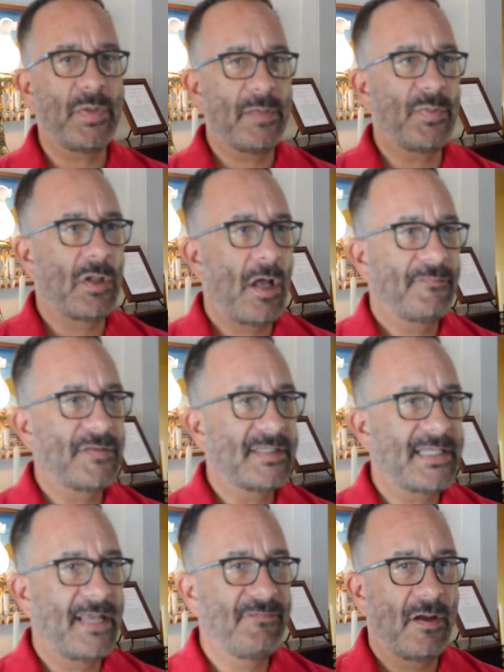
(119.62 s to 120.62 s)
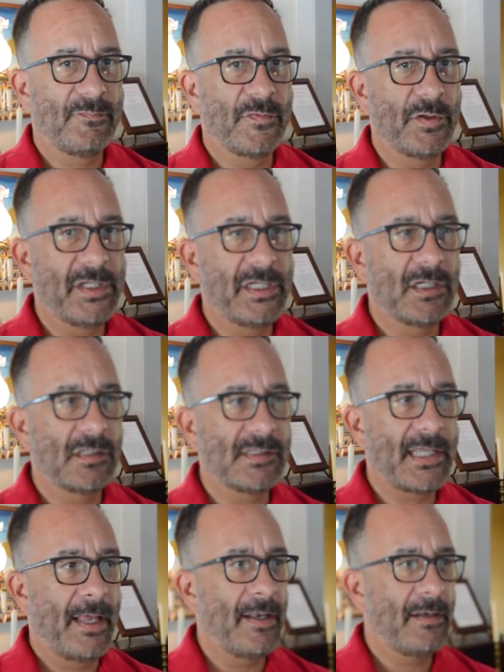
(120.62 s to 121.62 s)
people often save up for
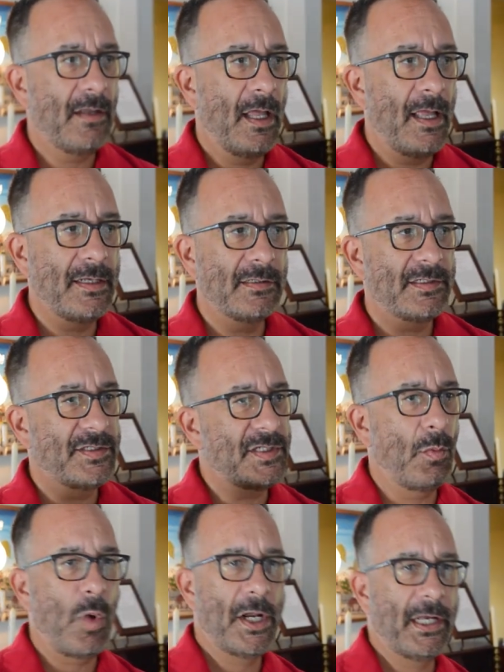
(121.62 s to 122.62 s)
years and, and to want